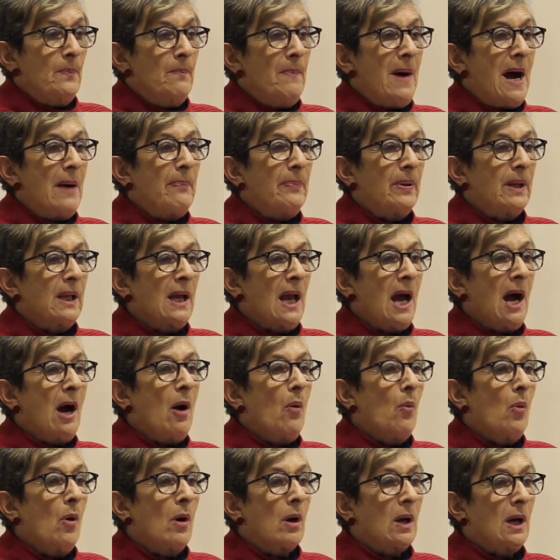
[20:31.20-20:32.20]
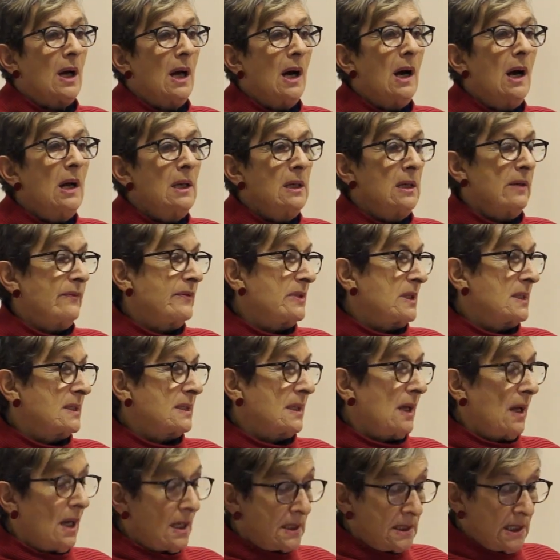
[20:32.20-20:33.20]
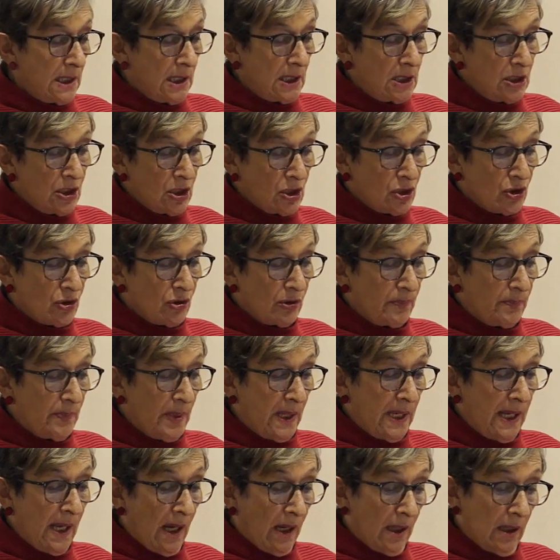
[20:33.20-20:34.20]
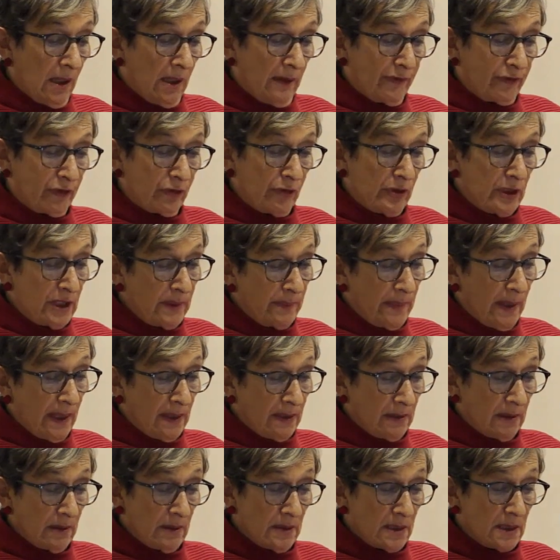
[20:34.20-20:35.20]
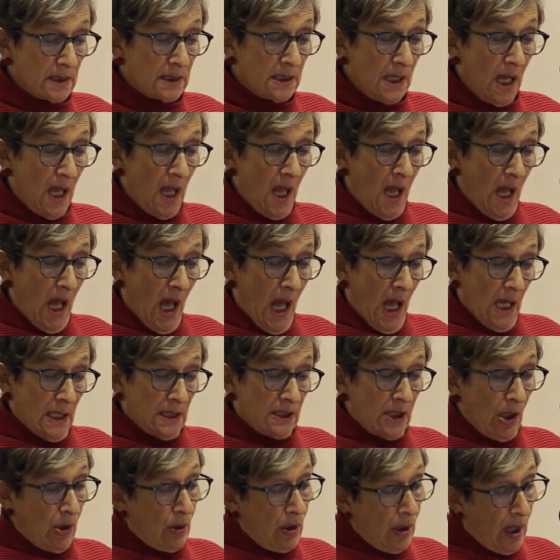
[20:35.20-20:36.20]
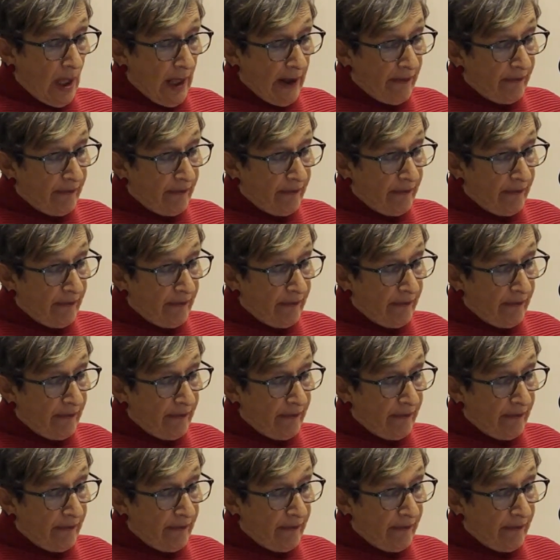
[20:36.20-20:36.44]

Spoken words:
mapping out what kind of society India should be after independence. So,